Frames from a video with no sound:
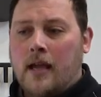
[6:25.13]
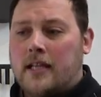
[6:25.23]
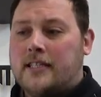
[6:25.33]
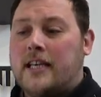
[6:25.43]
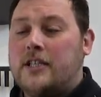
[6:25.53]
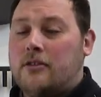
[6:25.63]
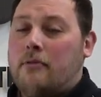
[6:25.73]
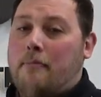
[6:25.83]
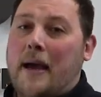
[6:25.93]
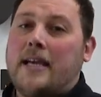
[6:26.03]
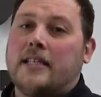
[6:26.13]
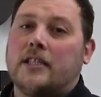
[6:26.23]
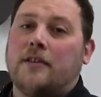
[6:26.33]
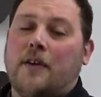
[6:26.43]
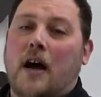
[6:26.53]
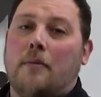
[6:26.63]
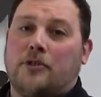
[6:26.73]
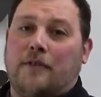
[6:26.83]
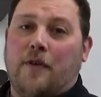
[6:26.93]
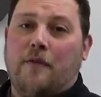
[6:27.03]
and teach them the basics of
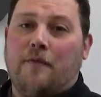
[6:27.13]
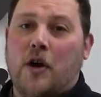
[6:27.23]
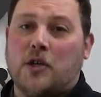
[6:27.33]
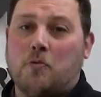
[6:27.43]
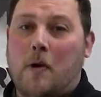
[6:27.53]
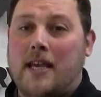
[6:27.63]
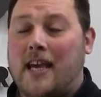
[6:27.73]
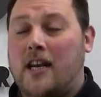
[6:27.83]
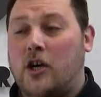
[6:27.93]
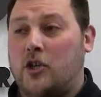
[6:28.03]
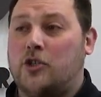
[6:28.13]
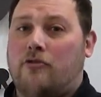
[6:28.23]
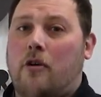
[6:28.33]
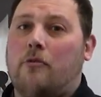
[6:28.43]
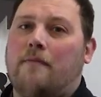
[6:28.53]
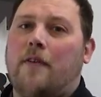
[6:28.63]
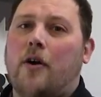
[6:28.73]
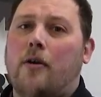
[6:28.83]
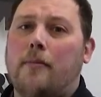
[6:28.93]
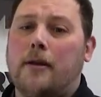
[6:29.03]
carpentry for a first week in a controlled
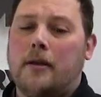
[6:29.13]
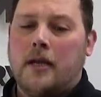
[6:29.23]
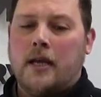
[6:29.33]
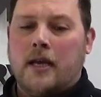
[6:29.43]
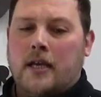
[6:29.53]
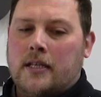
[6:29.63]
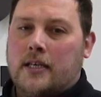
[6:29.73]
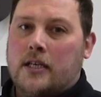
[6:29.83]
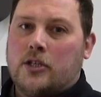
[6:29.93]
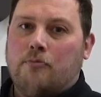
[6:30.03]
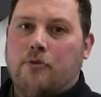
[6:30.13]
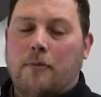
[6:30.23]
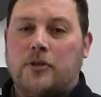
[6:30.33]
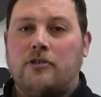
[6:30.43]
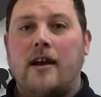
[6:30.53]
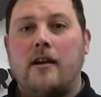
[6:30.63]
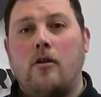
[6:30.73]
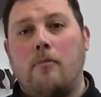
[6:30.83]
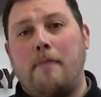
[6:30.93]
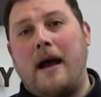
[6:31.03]
environment, teach them proper training
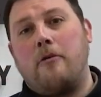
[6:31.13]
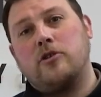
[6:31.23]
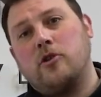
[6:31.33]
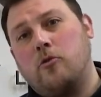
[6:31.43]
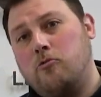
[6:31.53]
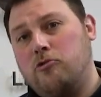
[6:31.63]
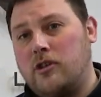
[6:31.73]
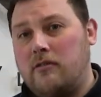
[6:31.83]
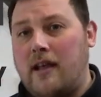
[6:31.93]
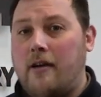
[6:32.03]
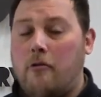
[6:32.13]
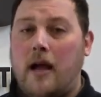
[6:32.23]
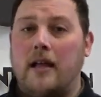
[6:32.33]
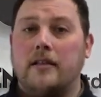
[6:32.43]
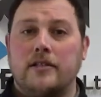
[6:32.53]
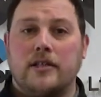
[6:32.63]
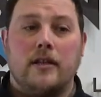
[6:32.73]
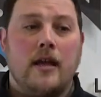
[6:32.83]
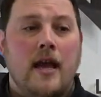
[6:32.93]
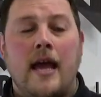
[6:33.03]
on power tools and nail guns
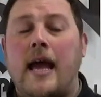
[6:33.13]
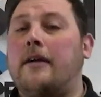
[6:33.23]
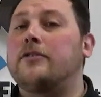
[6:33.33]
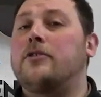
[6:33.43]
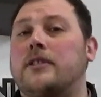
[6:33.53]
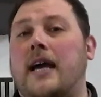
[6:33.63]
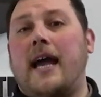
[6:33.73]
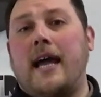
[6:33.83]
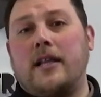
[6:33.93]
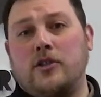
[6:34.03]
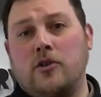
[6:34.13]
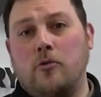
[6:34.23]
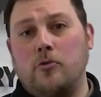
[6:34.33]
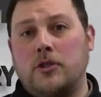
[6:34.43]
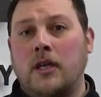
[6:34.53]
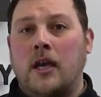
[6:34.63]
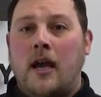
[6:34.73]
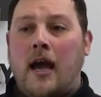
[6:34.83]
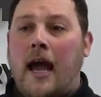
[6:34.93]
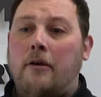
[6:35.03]
and how to use their hand tools,
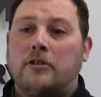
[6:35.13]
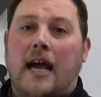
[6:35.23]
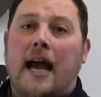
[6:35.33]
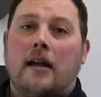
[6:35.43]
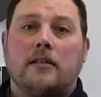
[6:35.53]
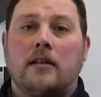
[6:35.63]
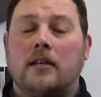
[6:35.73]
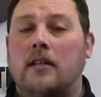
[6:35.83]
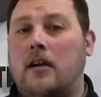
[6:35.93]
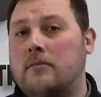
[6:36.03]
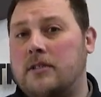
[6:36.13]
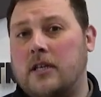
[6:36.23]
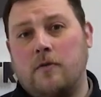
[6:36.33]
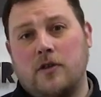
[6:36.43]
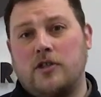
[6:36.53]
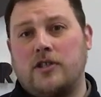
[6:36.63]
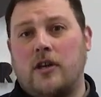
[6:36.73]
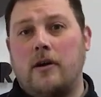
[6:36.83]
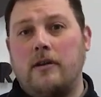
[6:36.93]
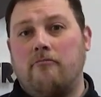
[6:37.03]
how to act and conduct themselves on
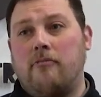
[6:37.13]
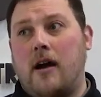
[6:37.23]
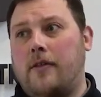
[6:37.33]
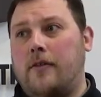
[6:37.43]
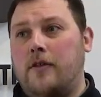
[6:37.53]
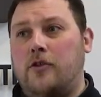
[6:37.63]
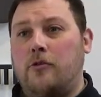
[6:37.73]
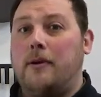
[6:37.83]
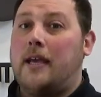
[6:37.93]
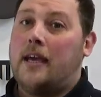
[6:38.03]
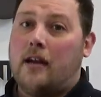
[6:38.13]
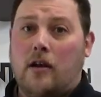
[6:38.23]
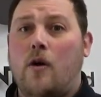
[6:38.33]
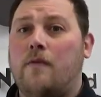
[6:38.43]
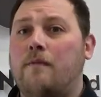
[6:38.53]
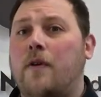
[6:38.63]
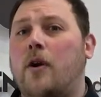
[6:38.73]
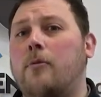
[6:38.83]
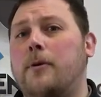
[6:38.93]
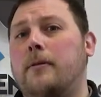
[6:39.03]
site rather than doing it in a live
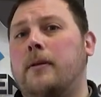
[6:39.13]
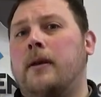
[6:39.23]
environment.